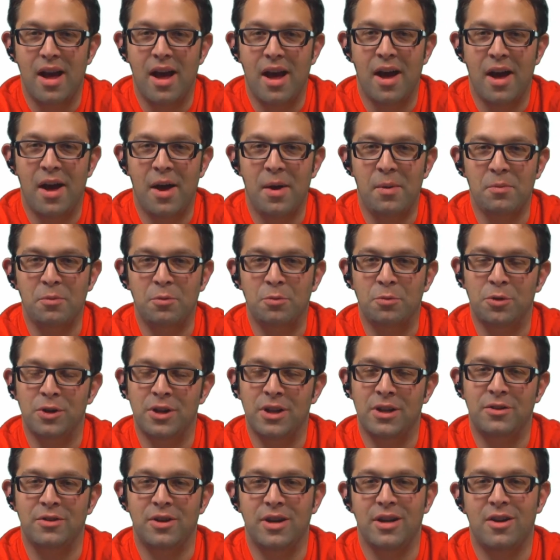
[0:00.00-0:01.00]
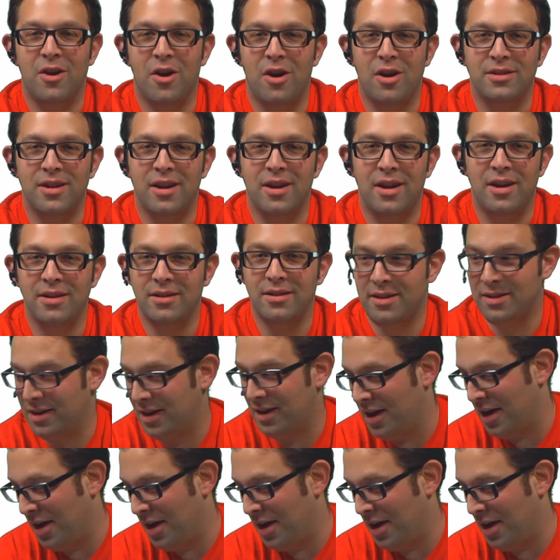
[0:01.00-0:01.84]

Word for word: Um, really great content,